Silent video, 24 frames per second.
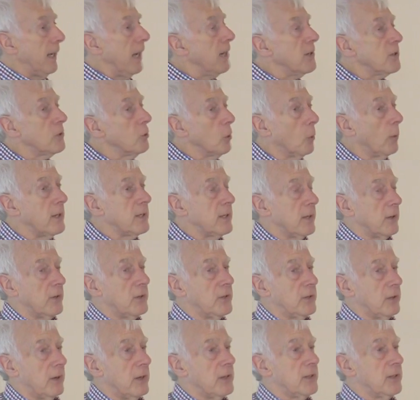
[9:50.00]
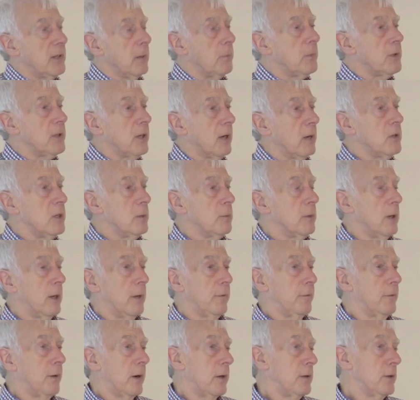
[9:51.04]
isn't always necessary. Sometimes you
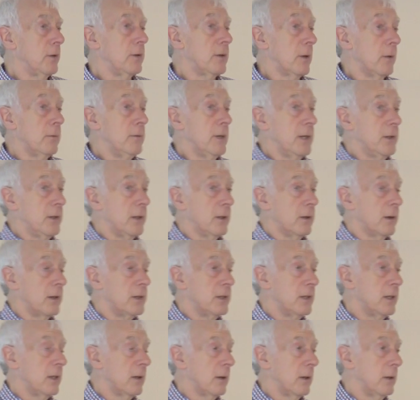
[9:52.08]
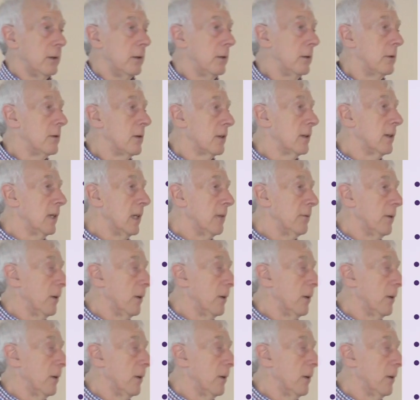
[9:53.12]
might find you don't need the 99, you can just leave